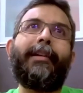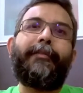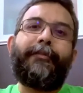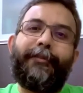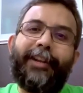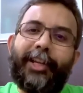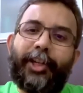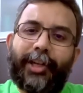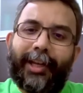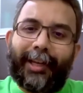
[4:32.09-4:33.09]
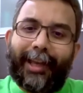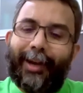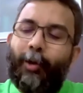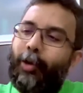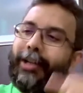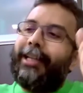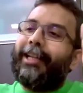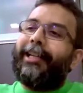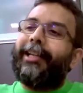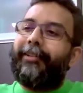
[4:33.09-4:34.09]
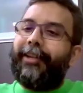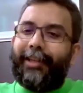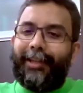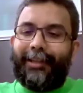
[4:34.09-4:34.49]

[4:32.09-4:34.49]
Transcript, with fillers: finishing and holding a degree.